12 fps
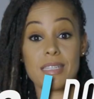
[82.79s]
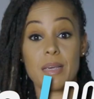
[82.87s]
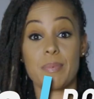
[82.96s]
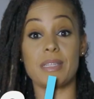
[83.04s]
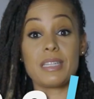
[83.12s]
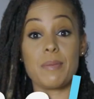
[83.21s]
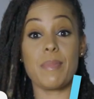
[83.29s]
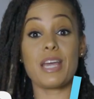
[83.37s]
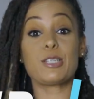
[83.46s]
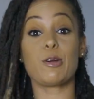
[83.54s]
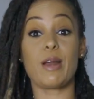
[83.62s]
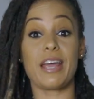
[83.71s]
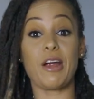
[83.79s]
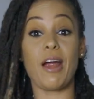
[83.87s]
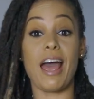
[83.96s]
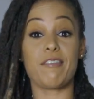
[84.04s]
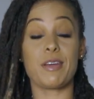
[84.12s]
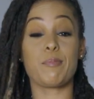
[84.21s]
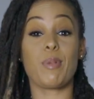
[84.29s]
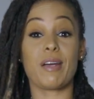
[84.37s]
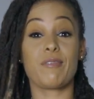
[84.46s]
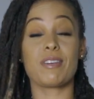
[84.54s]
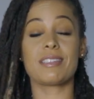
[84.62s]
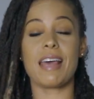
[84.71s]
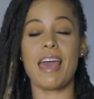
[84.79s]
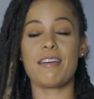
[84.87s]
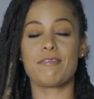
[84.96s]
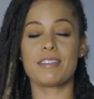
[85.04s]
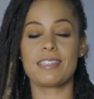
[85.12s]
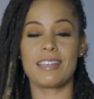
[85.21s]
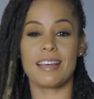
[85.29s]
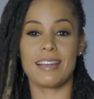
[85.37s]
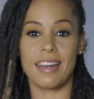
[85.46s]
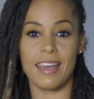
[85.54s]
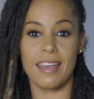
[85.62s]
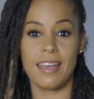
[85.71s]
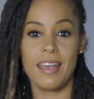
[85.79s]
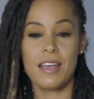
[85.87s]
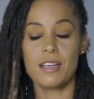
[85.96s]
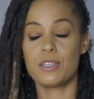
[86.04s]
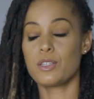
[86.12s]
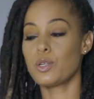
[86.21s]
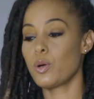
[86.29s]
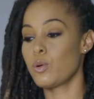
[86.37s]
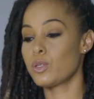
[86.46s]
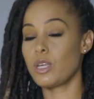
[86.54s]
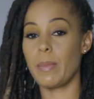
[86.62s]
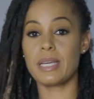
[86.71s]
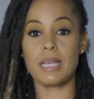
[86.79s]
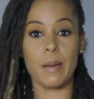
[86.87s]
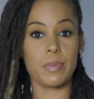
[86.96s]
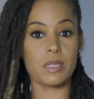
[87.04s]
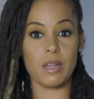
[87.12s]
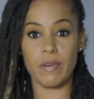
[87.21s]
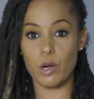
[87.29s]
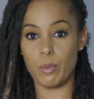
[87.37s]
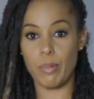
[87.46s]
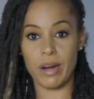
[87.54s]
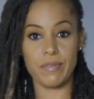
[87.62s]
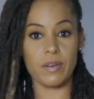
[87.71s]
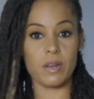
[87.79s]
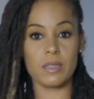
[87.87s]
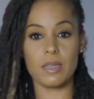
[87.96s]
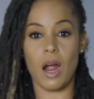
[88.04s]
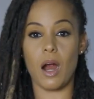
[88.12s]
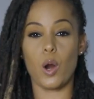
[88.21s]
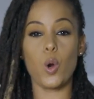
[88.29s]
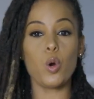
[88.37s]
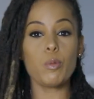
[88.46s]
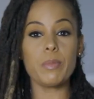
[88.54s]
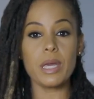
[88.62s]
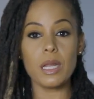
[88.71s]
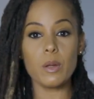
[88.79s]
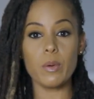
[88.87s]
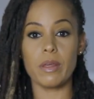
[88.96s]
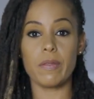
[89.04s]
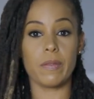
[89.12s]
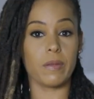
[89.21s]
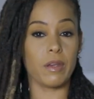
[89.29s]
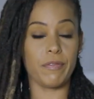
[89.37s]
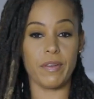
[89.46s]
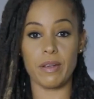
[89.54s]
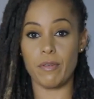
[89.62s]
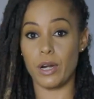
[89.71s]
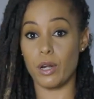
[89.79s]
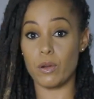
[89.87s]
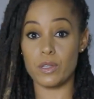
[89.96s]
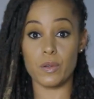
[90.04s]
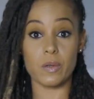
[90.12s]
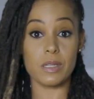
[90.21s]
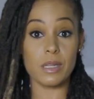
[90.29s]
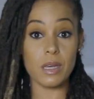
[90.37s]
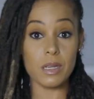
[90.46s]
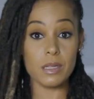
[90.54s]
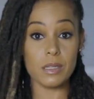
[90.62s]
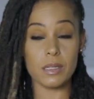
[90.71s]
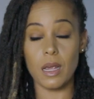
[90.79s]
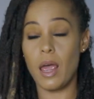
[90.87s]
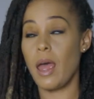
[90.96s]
tip is to make sure that you're having breakfast every single day. So some examples of a good breakfast are oatmeal with your favorite nuts or seeds.